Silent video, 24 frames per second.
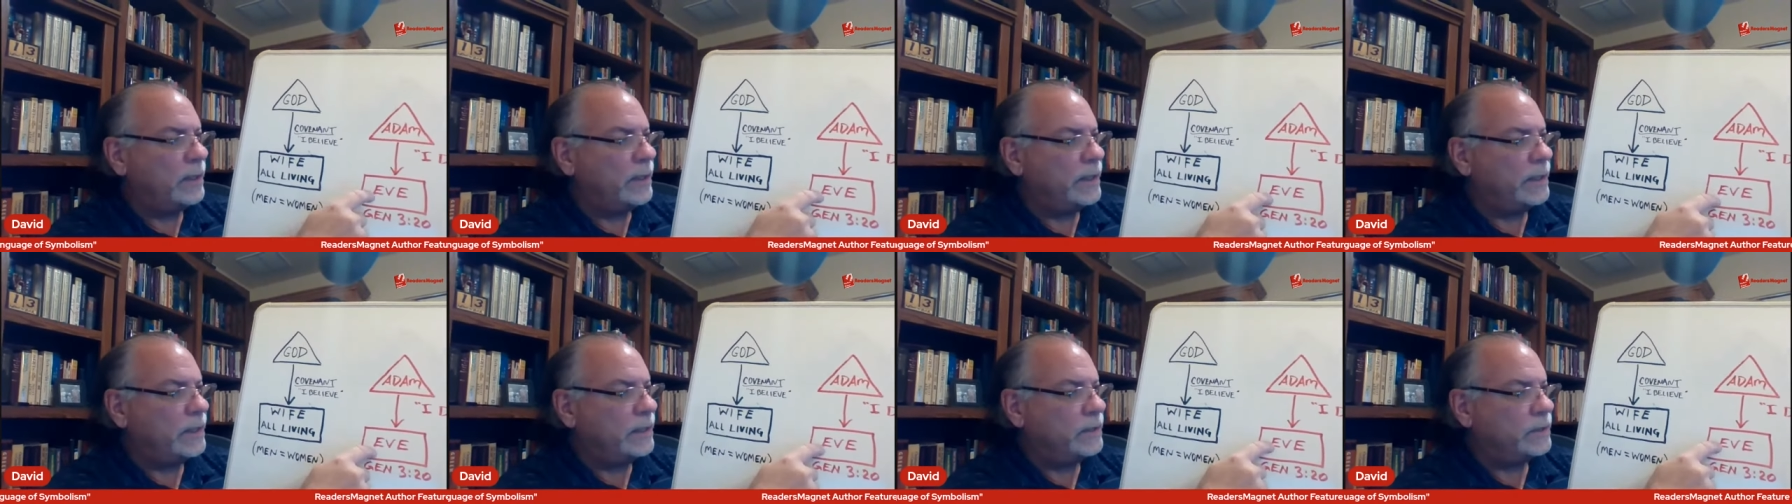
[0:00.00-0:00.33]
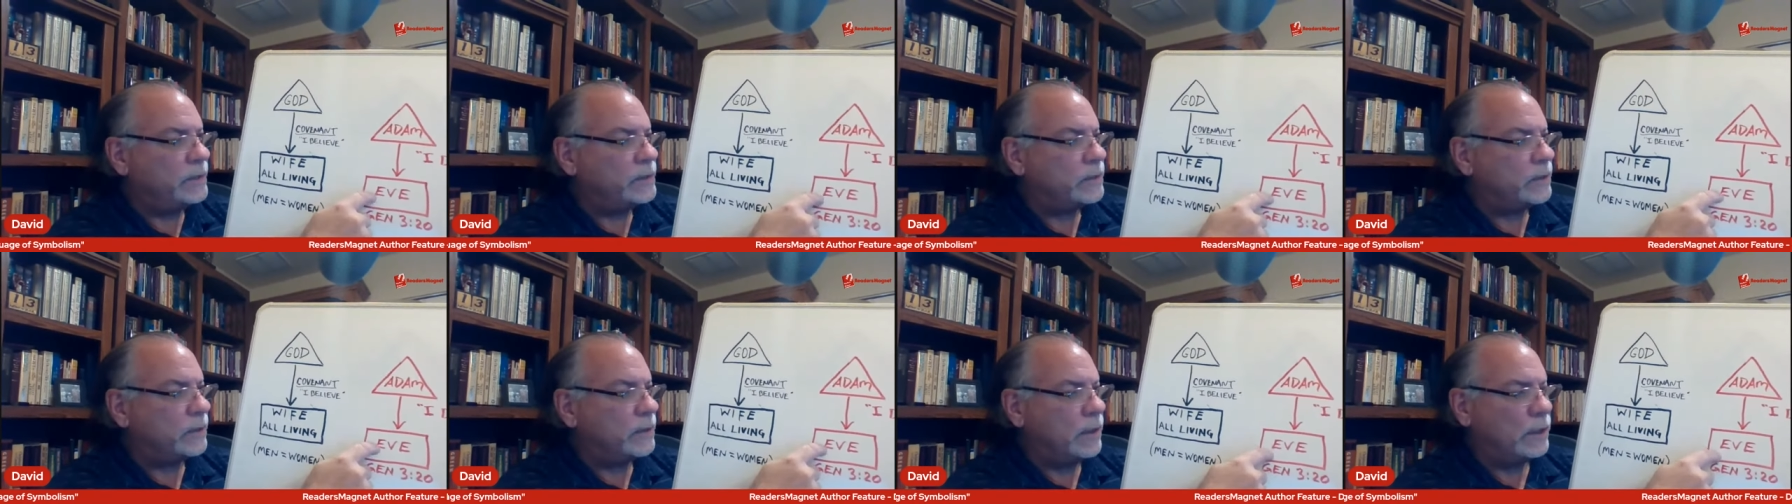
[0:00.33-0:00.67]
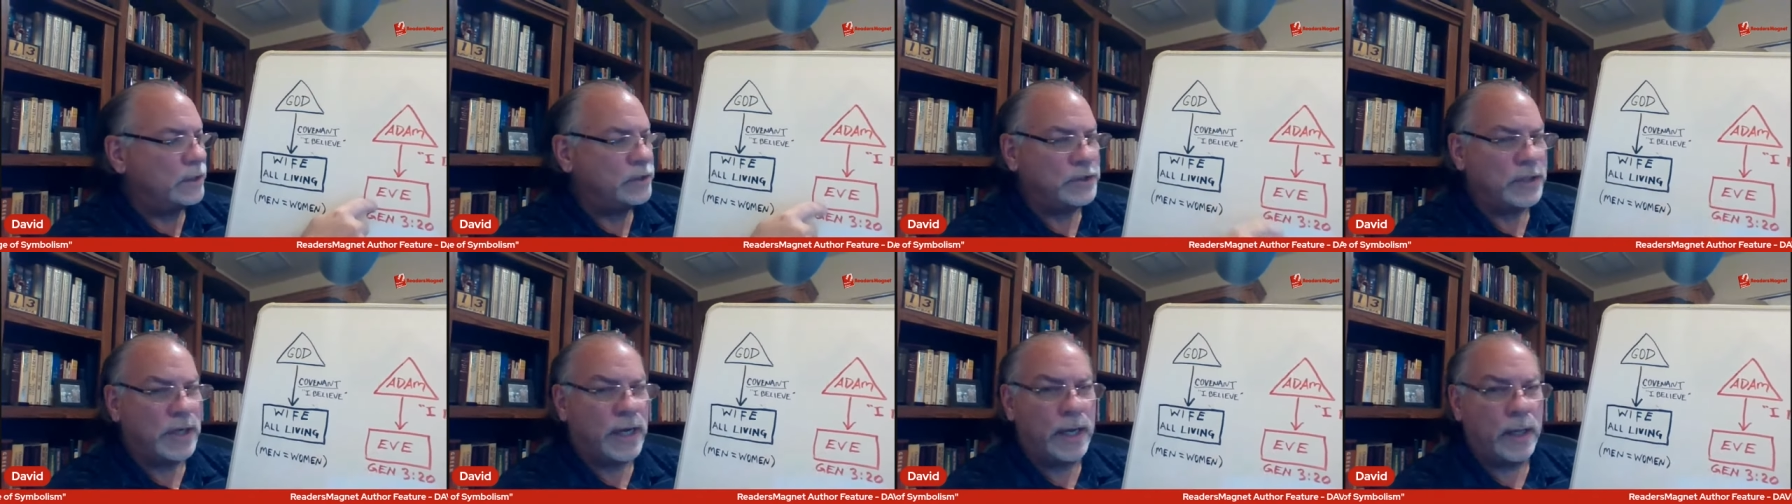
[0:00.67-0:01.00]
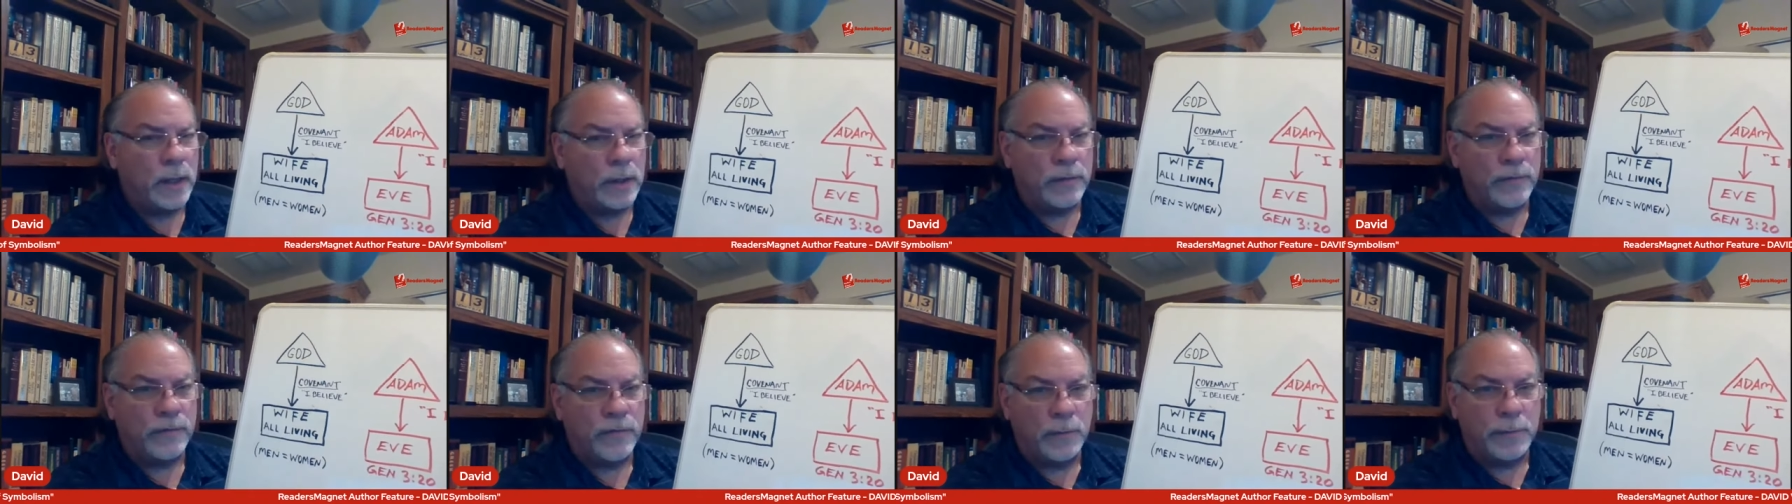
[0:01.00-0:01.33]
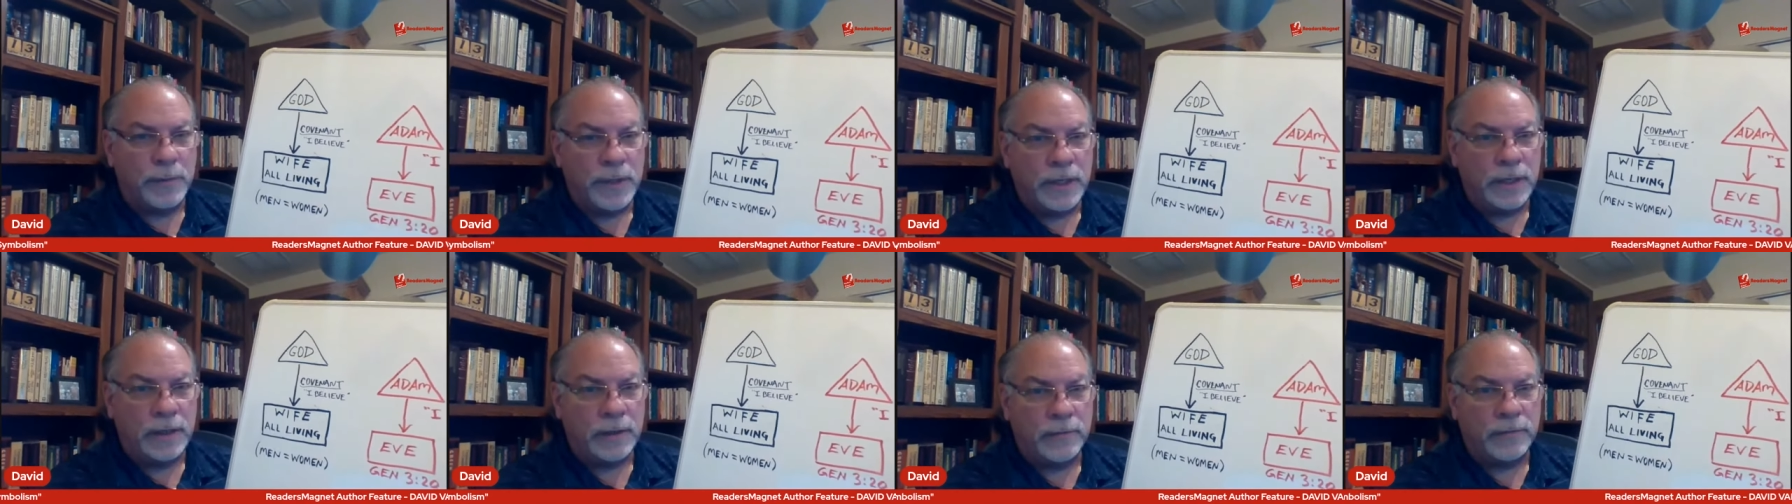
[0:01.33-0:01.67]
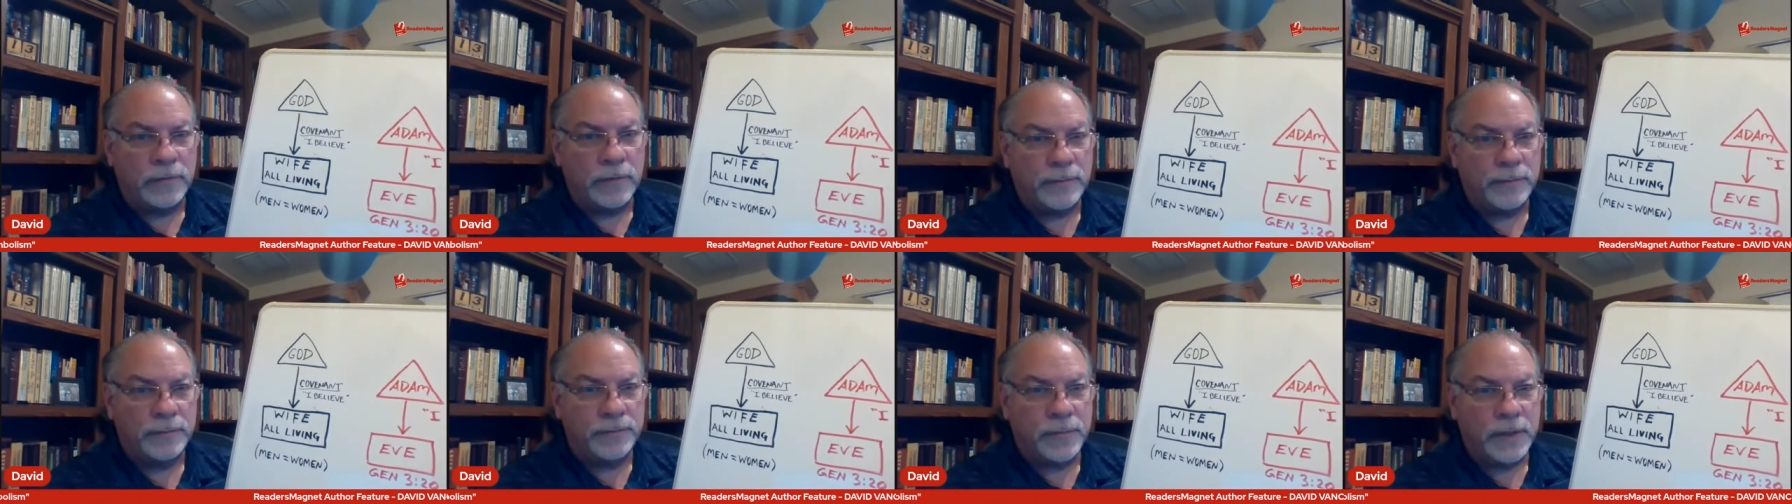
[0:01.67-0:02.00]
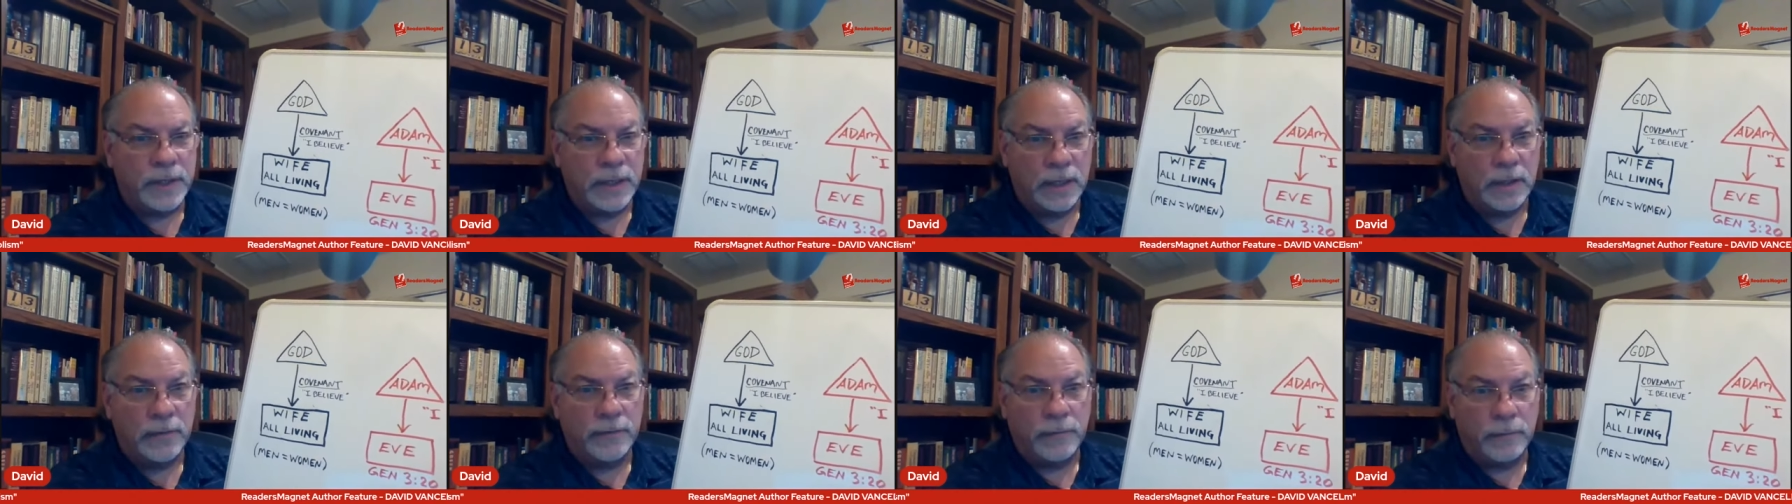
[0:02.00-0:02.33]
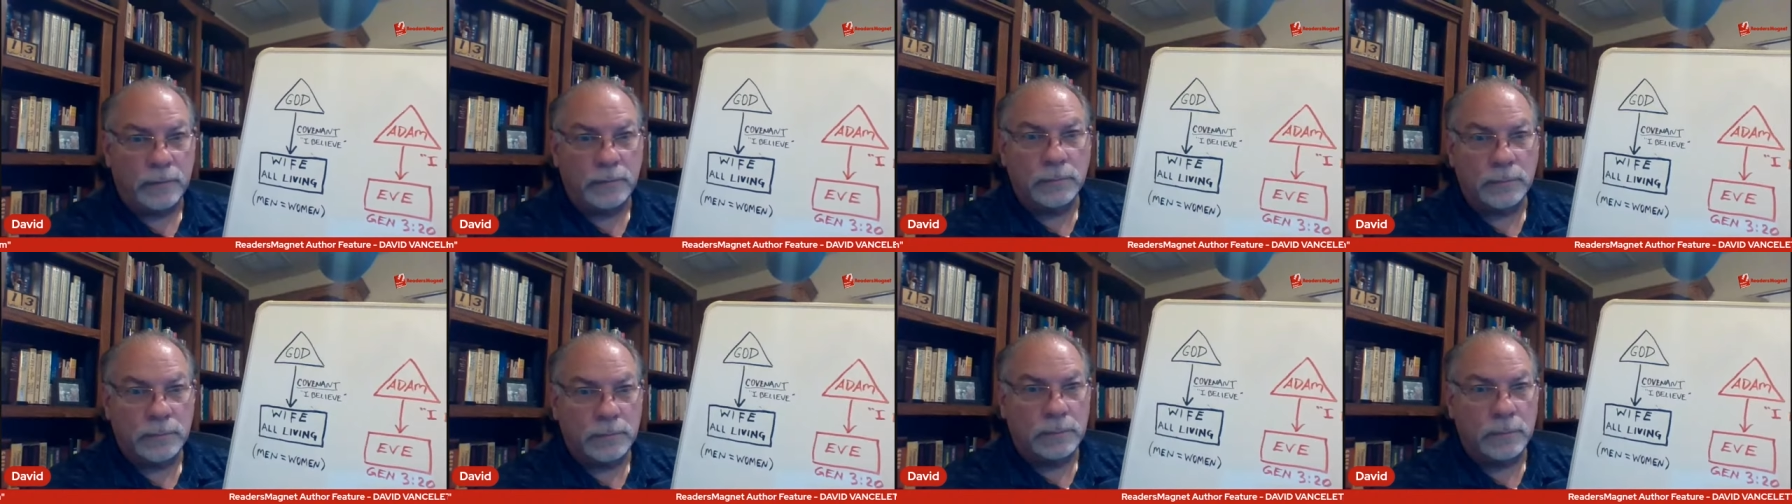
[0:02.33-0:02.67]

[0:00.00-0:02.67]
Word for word: is a child from Eve. Eve